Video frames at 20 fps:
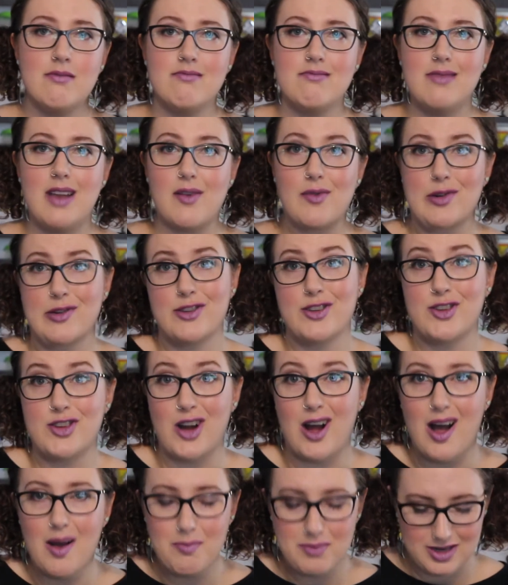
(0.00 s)
never
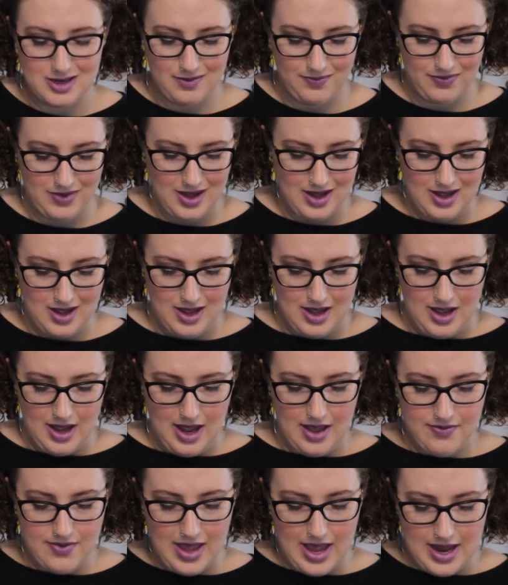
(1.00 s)
stopped.
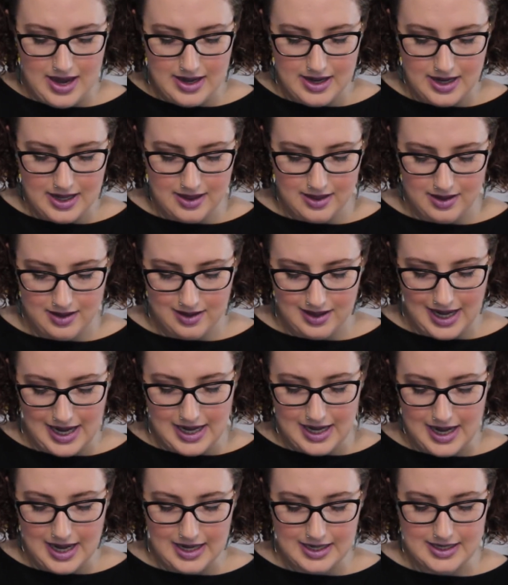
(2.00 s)
And then in the
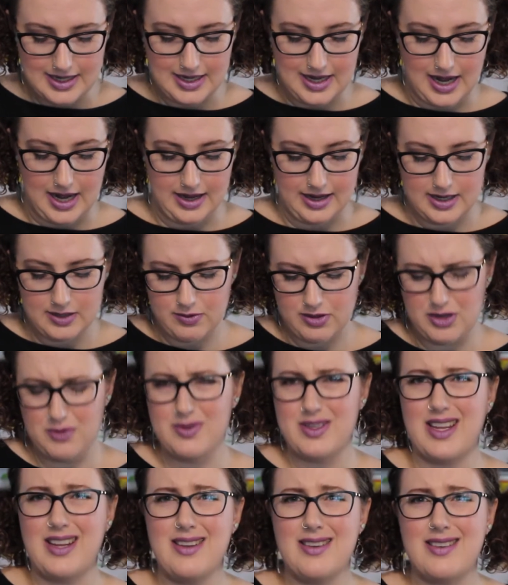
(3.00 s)
late 1880s, when she
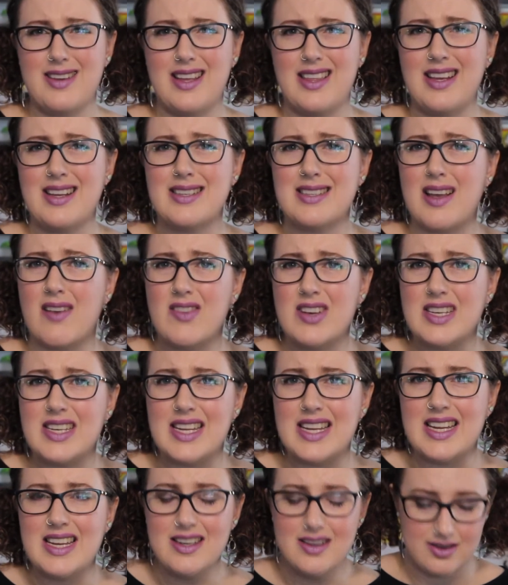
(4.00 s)
was like, I think
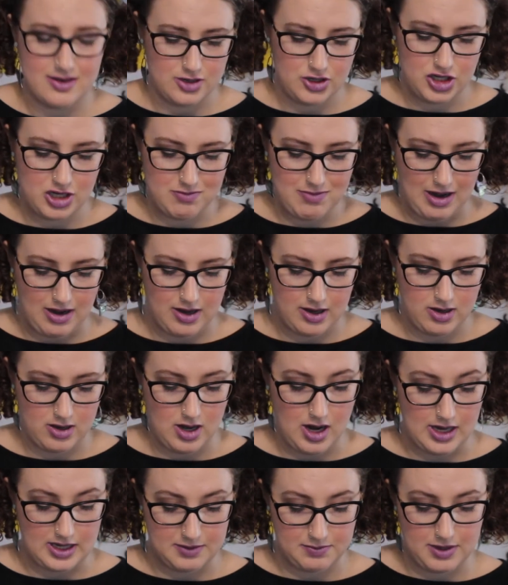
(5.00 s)
17, she married her
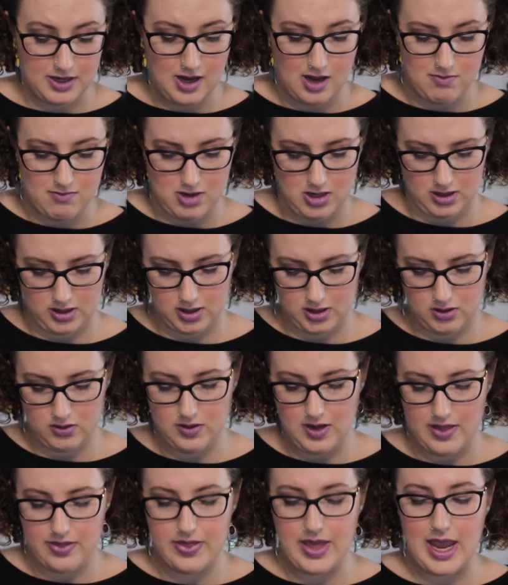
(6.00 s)
husband,
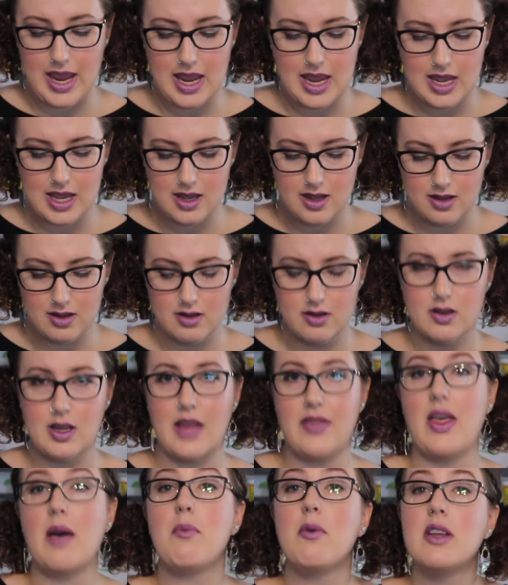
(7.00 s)
Almanzo, and
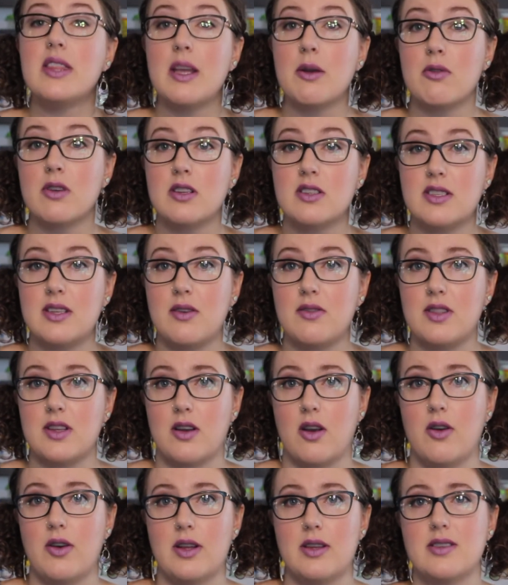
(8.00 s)
at that point they were in South
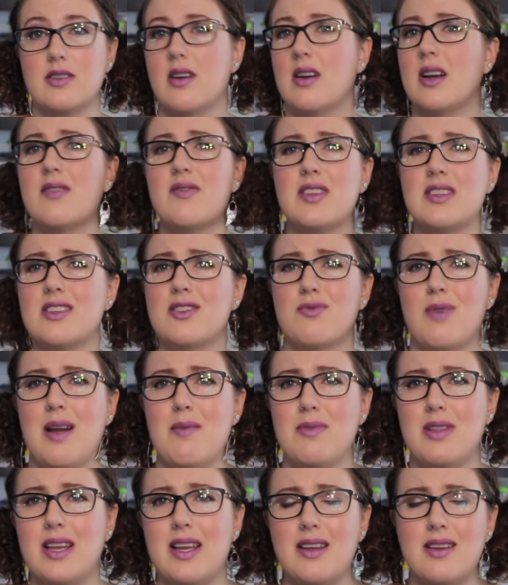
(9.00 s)
Dakota. Sorry if this is
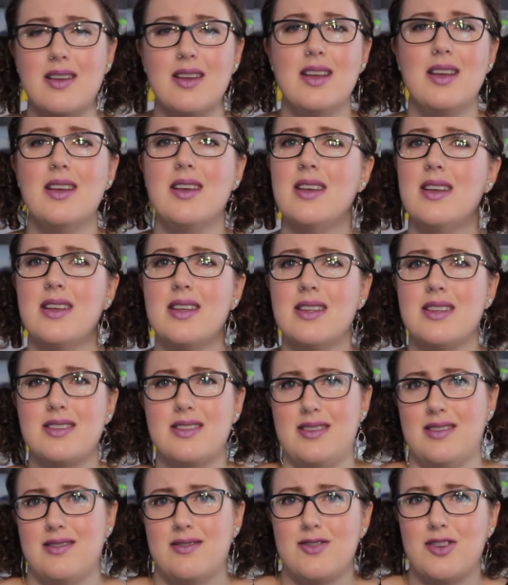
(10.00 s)
rambly,
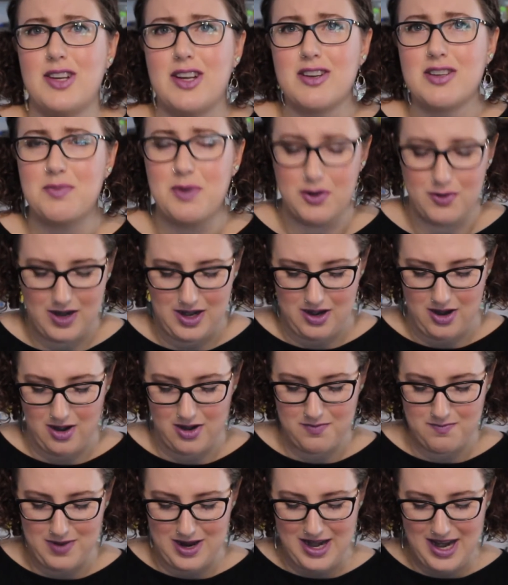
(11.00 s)
it's turning out to be quite
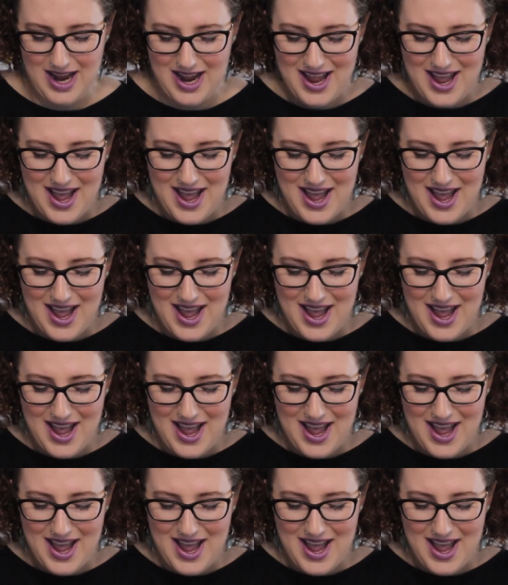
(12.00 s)
hard, but